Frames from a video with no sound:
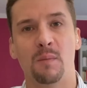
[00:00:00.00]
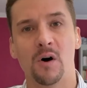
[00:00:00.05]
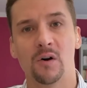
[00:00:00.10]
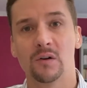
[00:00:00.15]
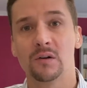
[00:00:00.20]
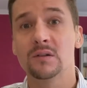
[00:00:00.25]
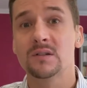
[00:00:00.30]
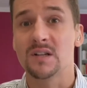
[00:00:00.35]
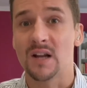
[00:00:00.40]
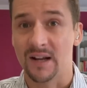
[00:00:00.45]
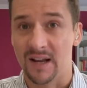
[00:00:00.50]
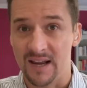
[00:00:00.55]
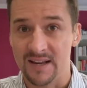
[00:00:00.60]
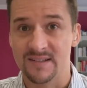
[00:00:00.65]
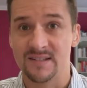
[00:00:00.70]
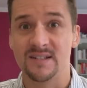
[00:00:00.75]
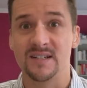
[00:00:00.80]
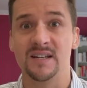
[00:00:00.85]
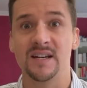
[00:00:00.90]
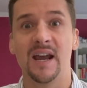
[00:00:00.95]
models like
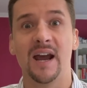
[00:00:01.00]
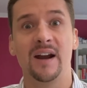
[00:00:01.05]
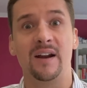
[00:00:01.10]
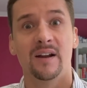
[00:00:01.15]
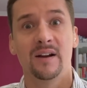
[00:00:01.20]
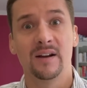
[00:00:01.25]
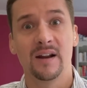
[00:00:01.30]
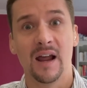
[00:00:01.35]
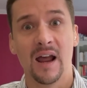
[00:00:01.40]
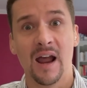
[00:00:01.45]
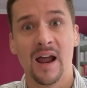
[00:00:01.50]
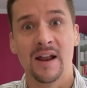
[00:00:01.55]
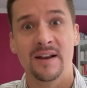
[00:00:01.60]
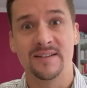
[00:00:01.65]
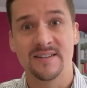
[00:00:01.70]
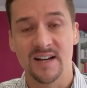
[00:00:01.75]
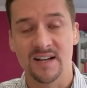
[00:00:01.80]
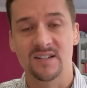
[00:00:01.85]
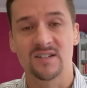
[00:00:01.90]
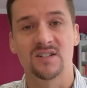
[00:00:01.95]
SDEdit
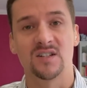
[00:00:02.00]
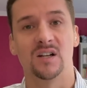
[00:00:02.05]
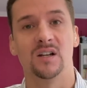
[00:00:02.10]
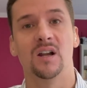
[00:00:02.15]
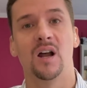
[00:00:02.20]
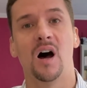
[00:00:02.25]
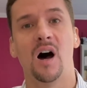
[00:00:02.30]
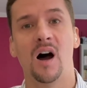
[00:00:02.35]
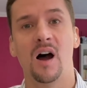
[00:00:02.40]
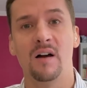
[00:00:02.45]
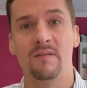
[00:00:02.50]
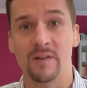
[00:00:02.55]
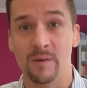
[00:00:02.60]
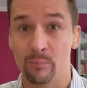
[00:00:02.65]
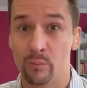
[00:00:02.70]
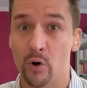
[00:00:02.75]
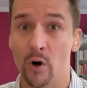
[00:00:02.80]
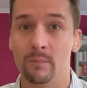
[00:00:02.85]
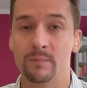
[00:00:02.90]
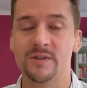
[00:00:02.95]
and text to live
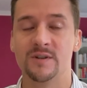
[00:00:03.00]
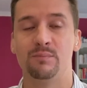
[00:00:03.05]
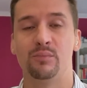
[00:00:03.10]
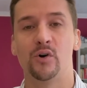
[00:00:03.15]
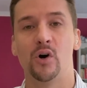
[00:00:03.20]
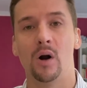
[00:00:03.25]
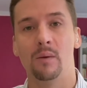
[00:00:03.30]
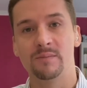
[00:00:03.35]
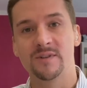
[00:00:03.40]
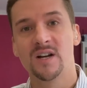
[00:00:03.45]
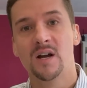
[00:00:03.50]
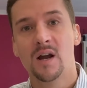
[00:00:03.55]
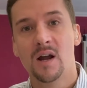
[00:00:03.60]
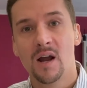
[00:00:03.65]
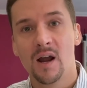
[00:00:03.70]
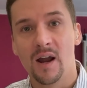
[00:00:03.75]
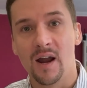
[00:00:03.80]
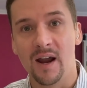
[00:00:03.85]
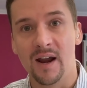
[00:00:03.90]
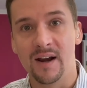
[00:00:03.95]
and prompt to prompt.
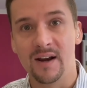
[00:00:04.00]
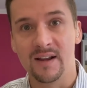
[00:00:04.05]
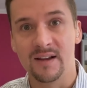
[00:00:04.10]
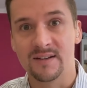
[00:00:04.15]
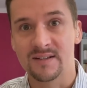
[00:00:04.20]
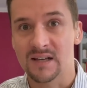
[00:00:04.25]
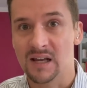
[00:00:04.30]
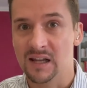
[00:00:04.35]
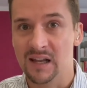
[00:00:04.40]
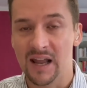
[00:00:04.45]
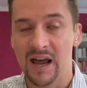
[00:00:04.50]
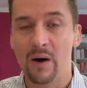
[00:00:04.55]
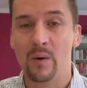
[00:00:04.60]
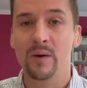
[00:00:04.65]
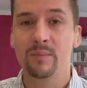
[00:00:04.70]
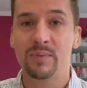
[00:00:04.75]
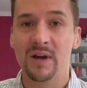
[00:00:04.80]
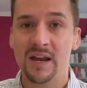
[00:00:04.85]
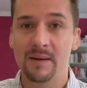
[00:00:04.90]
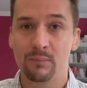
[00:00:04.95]
It is
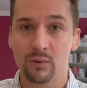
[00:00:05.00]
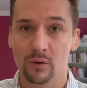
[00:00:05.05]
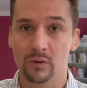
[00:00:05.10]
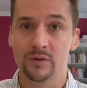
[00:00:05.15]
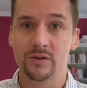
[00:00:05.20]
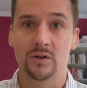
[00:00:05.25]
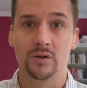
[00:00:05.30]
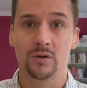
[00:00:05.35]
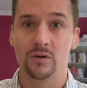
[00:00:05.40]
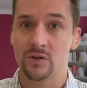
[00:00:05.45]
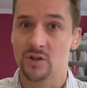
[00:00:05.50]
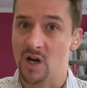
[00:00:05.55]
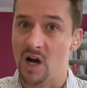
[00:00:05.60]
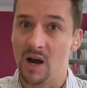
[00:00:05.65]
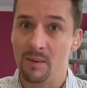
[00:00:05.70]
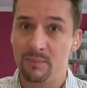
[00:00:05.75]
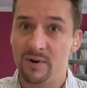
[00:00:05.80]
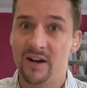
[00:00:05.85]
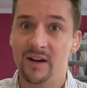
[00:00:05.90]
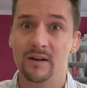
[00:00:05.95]
allowing people to
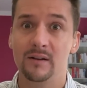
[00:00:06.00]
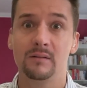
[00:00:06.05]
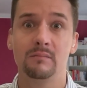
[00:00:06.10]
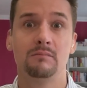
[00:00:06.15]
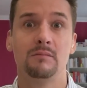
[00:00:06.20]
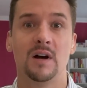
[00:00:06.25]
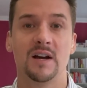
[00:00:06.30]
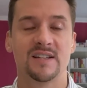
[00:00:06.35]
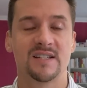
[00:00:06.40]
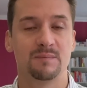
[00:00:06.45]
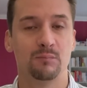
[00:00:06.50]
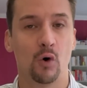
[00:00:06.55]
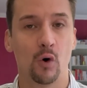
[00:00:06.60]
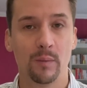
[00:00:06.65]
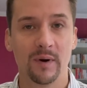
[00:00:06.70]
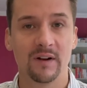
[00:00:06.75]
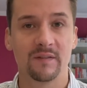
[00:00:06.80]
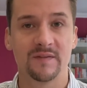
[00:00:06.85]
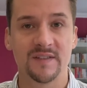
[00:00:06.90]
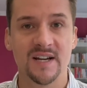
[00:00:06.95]
type in a small
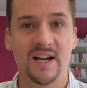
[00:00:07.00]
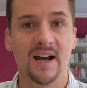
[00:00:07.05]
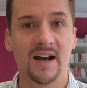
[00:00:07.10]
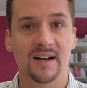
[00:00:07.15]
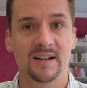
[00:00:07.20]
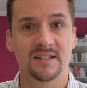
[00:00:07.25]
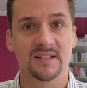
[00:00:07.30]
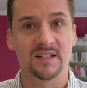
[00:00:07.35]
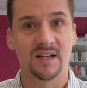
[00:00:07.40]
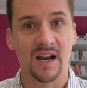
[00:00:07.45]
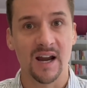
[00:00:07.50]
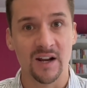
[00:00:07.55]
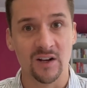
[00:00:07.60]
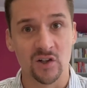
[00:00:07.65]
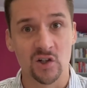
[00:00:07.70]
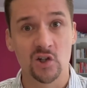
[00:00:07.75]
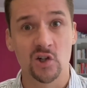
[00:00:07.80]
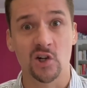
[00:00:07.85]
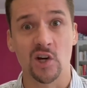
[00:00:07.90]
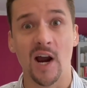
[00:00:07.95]
bit of text
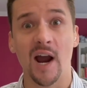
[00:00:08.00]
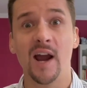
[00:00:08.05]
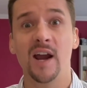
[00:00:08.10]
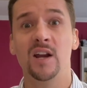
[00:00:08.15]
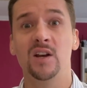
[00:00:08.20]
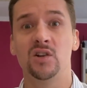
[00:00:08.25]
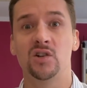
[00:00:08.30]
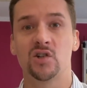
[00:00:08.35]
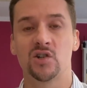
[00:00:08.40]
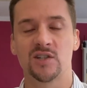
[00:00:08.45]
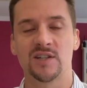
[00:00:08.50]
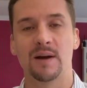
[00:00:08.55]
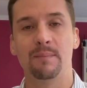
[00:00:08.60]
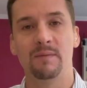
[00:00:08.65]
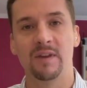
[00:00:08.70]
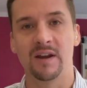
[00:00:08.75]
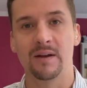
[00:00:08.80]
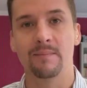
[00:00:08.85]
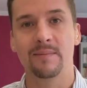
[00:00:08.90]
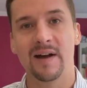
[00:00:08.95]
and change
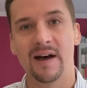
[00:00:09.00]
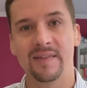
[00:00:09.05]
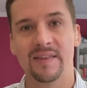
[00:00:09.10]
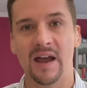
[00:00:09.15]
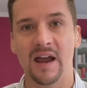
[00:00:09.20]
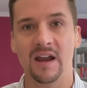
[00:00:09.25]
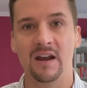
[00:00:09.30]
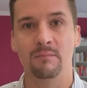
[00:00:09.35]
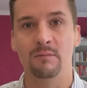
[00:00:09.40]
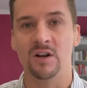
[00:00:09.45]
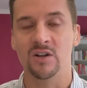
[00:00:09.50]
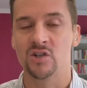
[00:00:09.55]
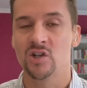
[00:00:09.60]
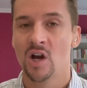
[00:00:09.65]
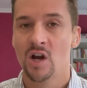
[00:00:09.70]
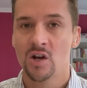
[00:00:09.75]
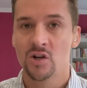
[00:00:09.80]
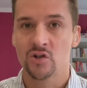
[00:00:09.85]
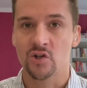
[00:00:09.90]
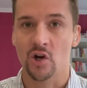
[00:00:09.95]
something about that image.
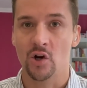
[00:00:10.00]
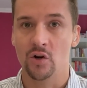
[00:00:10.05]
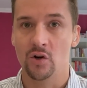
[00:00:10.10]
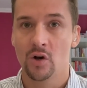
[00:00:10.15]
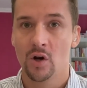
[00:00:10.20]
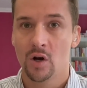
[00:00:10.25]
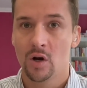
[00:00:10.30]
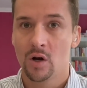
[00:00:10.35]
So